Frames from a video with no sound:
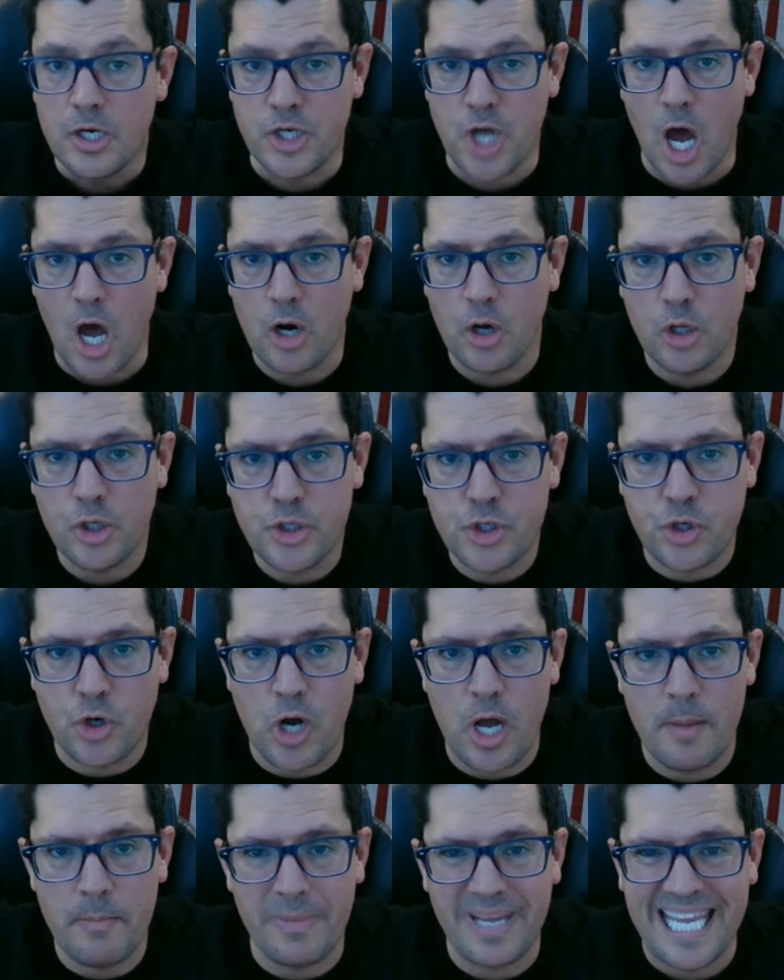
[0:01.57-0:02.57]
Donald
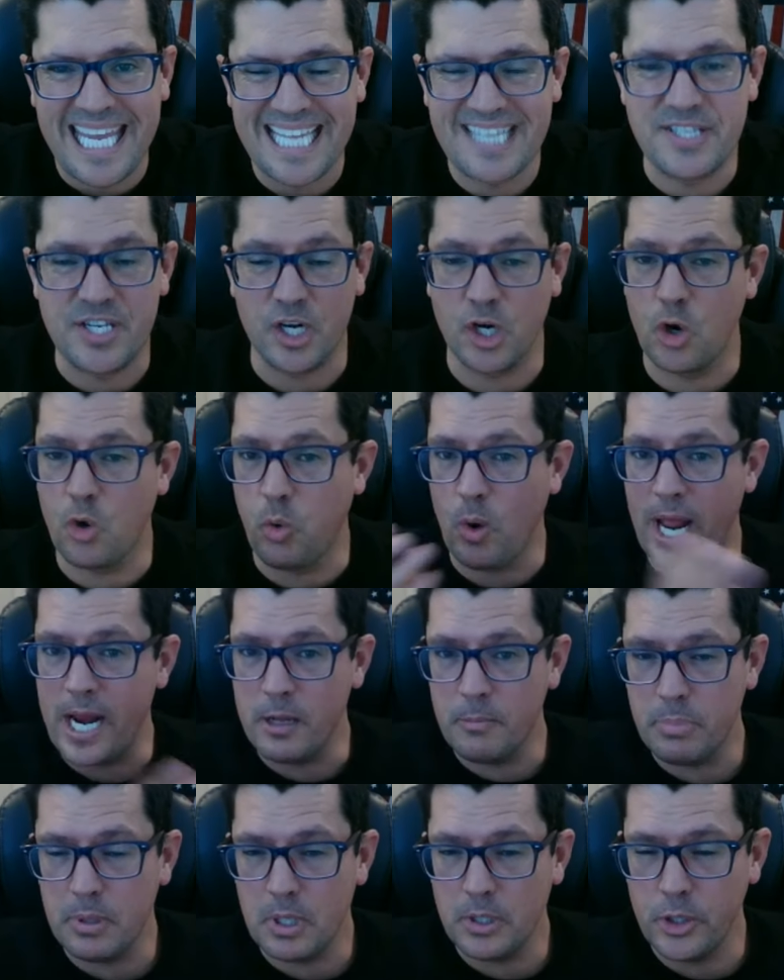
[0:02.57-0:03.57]
Trump gets
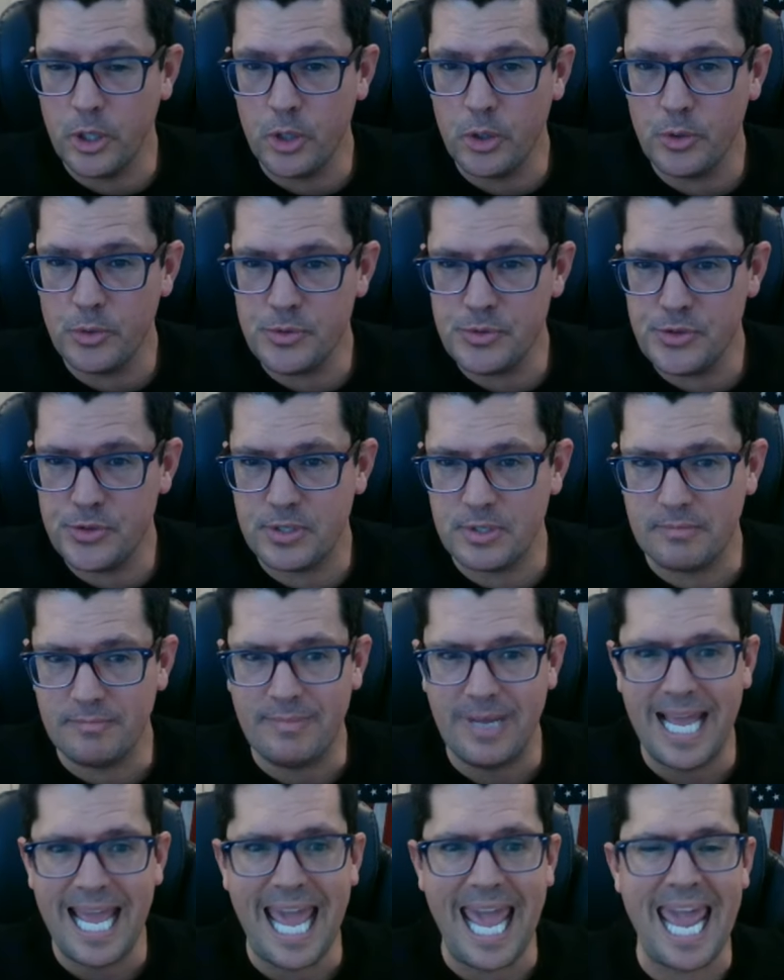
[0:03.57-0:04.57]
incredible news
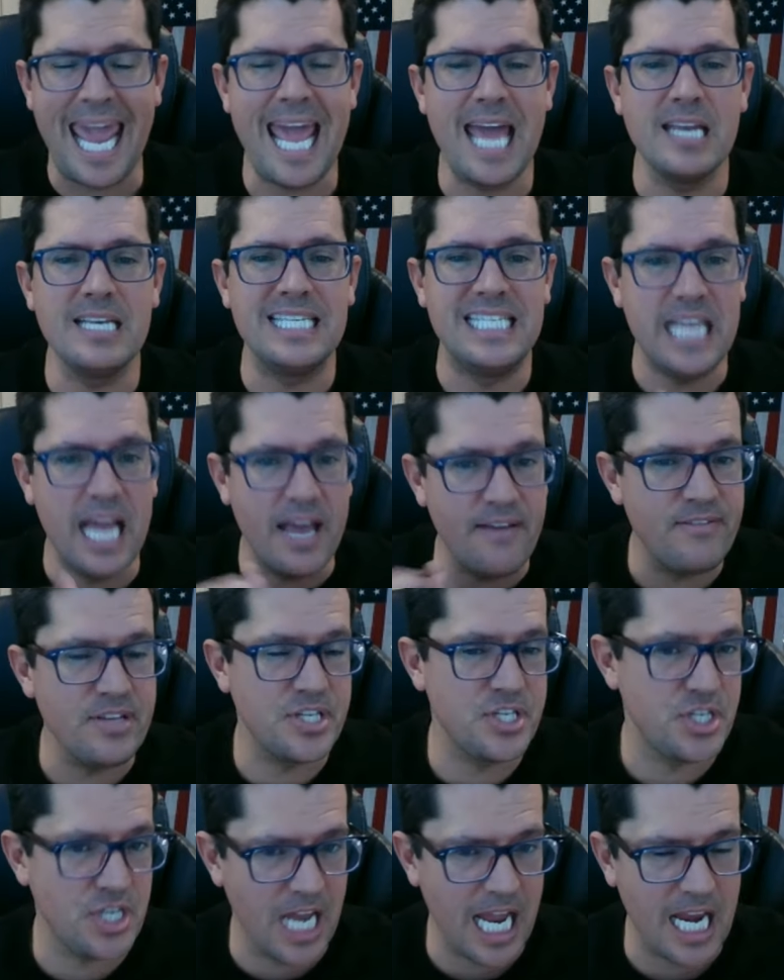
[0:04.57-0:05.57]
and
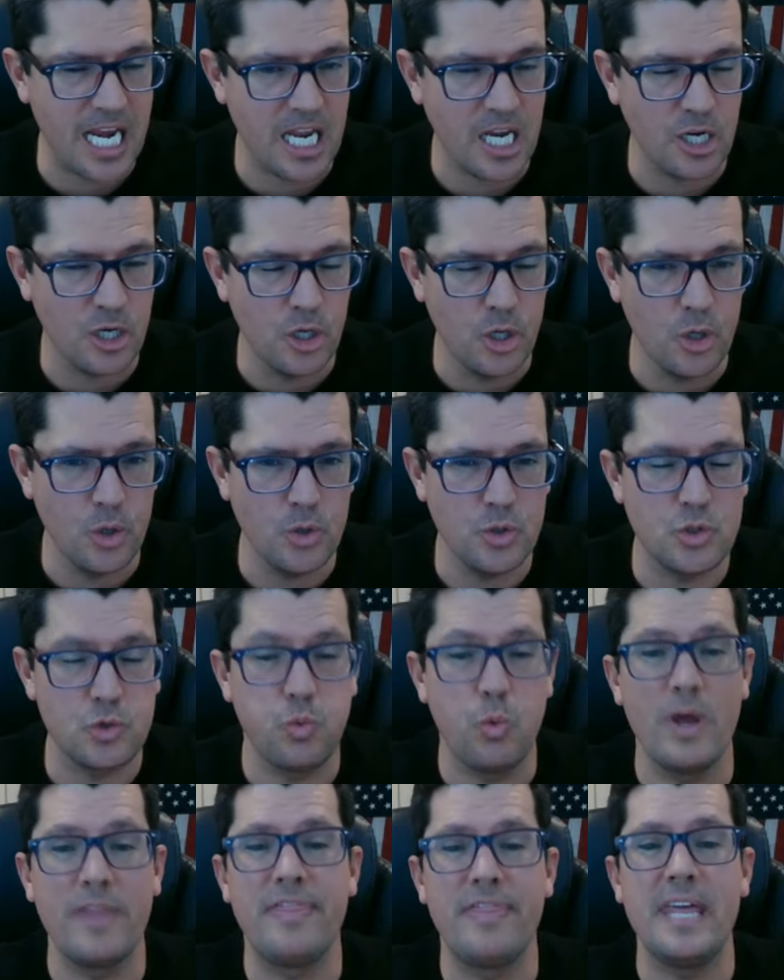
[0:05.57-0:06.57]
devastating
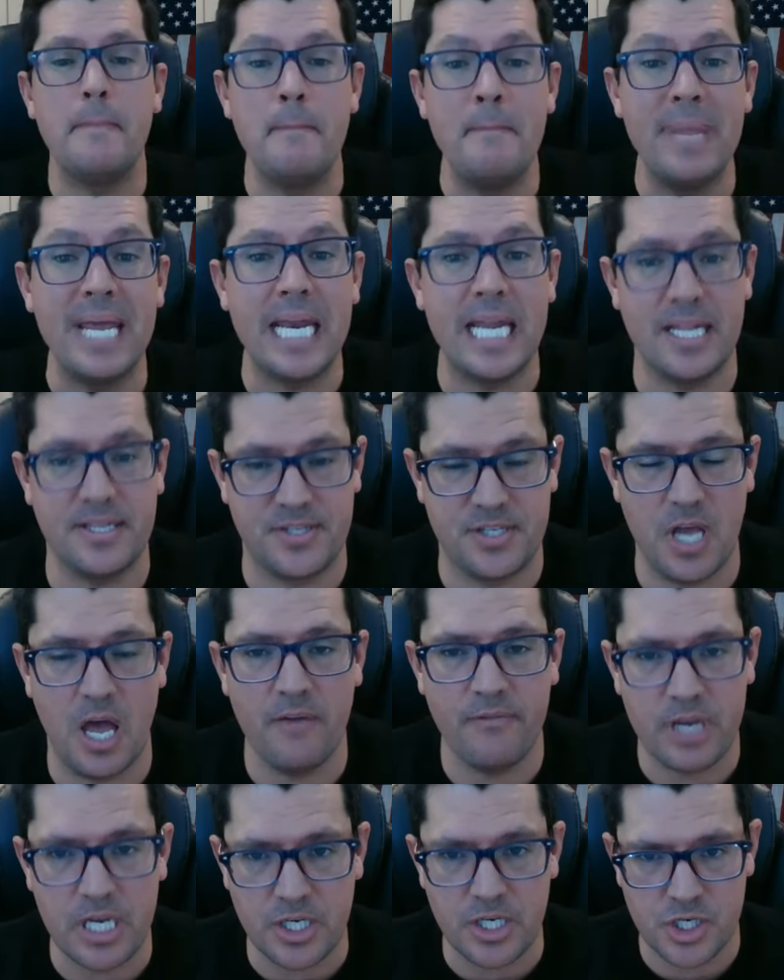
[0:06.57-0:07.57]
news within
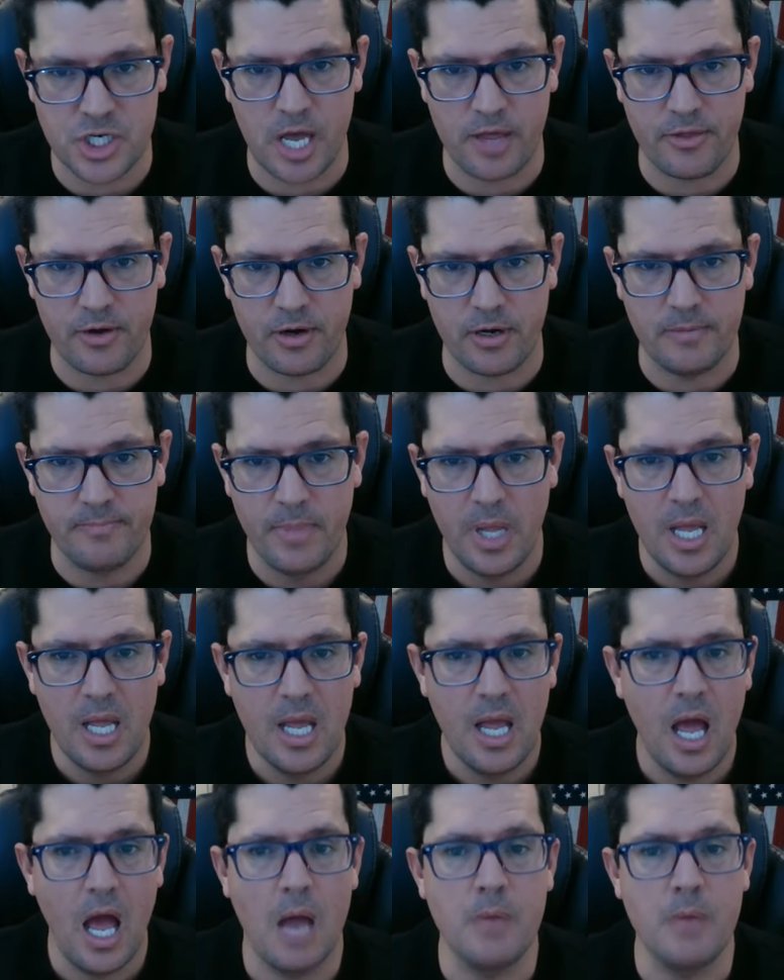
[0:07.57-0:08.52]
minutes of each other.